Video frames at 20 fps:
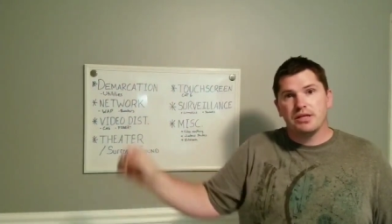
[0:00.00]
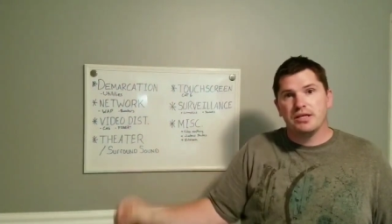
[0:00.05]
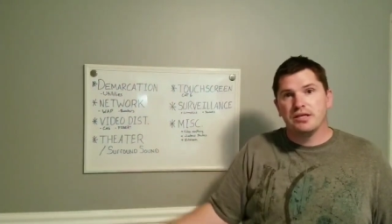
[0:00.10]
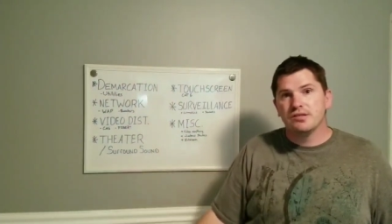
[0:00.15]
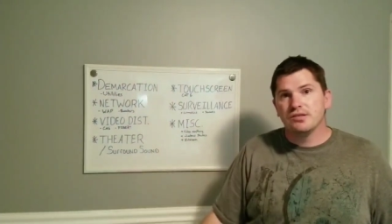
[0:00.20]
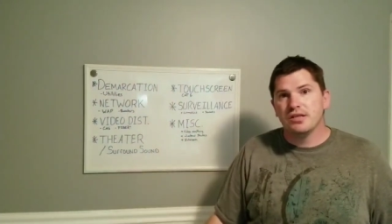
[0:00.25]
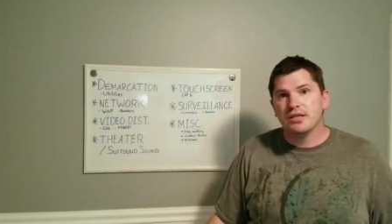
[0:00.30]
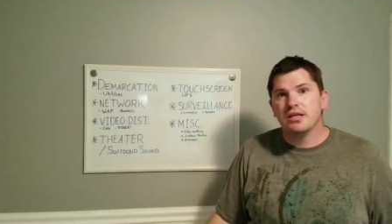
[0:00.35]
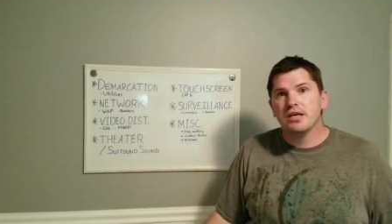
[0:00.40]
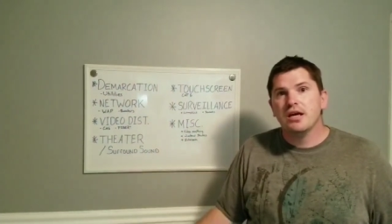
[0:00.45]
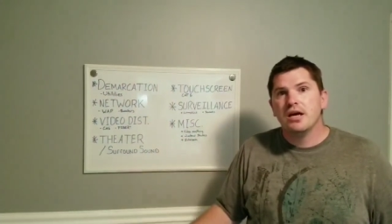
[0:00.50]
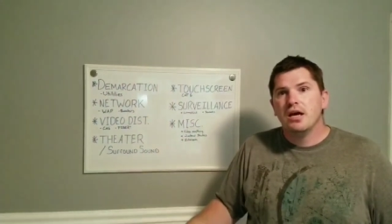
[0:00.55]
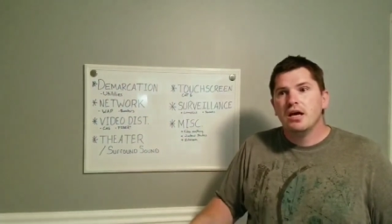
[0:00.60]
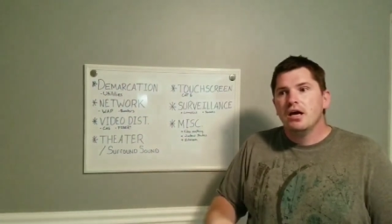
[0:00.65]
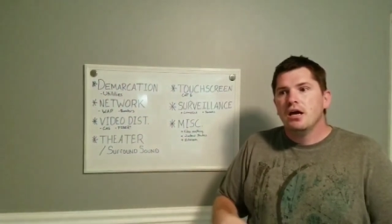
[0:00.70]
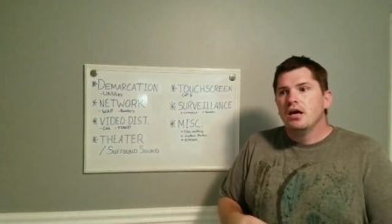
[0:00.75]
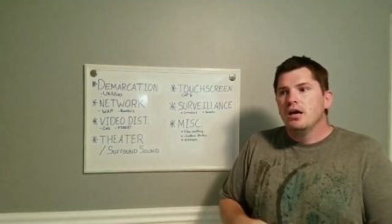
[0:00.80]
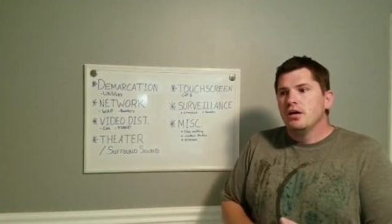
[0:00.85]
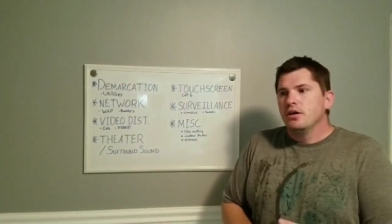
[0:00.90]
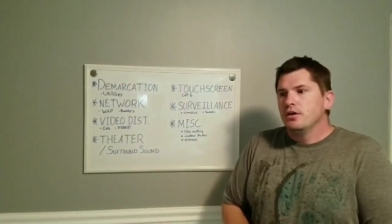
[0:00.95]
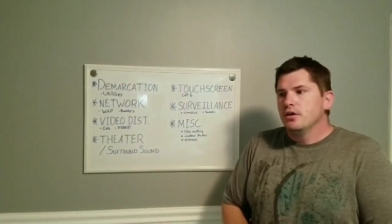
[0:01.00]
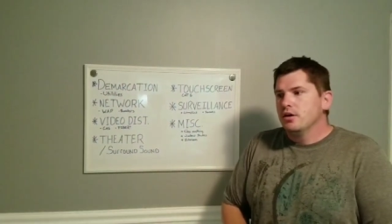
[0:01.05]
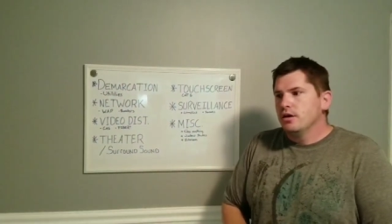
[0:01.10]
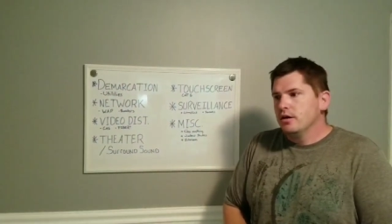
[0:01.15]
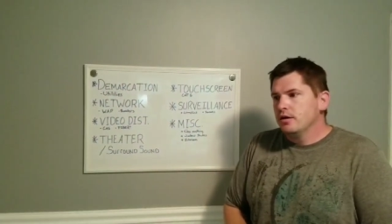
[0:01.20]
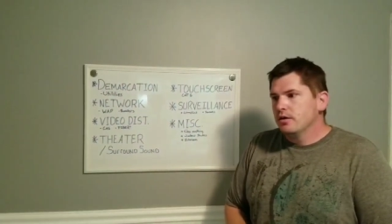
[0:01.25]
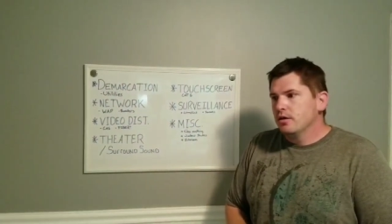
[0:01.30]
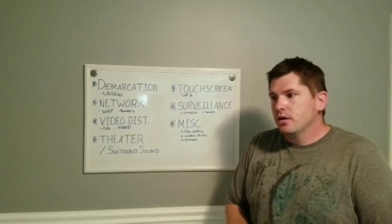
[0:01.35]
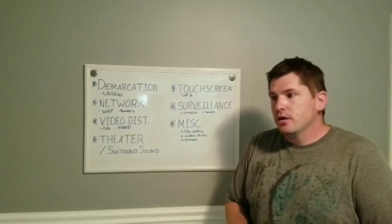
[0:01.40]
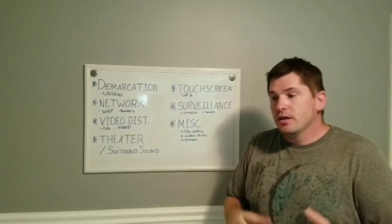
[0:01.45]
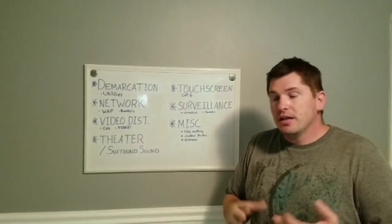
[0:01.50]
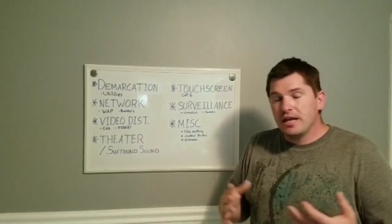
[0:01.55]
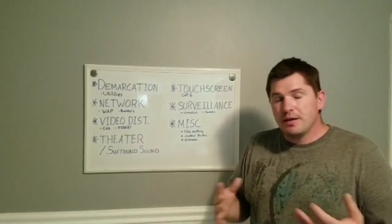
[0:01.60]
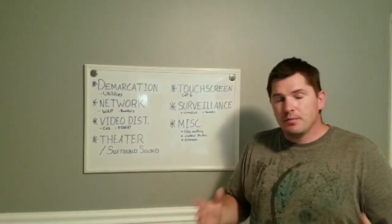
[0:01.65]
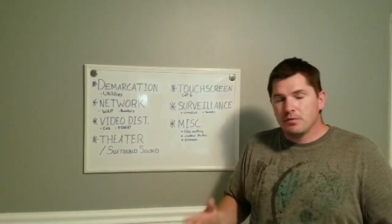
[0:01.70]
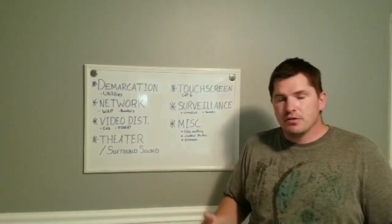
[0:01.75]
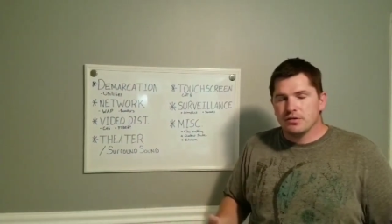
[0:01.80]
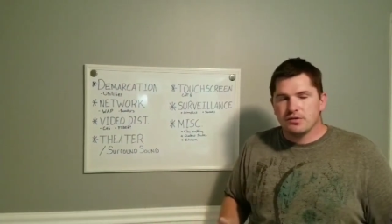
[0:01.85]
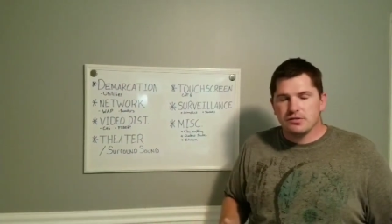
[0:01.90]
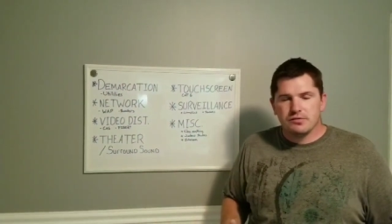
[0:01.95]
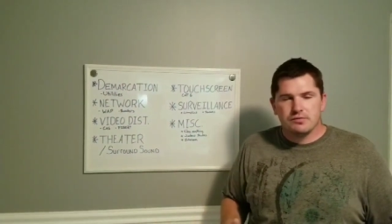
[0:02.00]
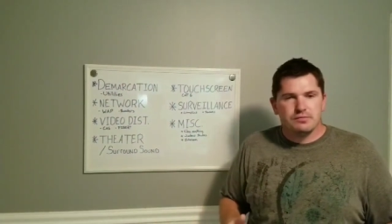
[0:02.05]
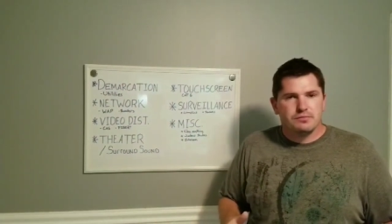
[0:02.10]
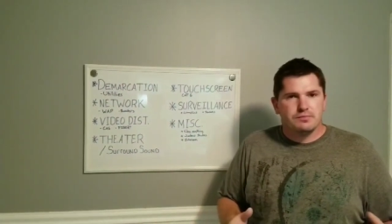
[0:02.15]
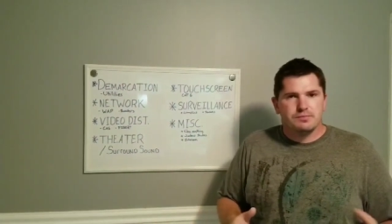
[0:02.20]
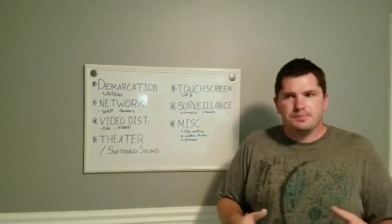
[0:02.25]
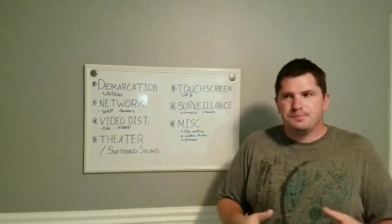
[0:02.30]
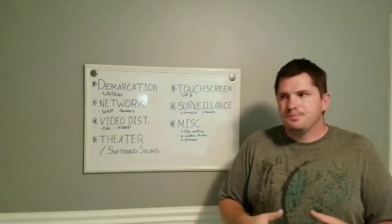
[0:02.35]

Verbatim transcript: easy. You, the labor's